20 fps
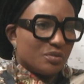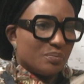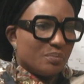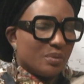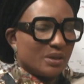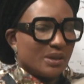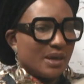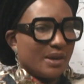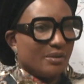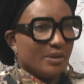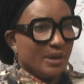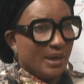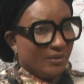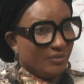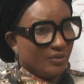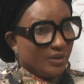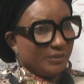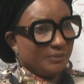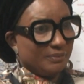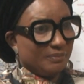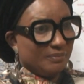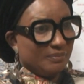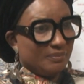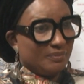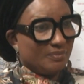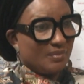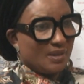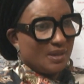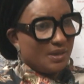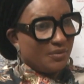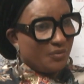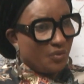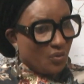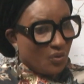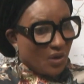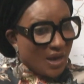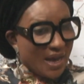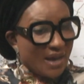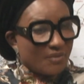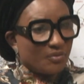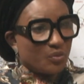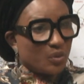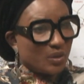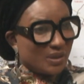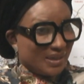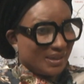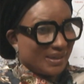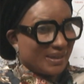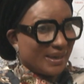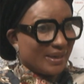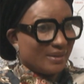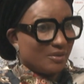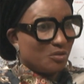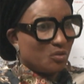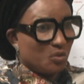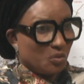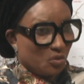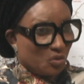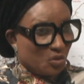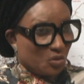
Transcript: But however, if you have what it gets to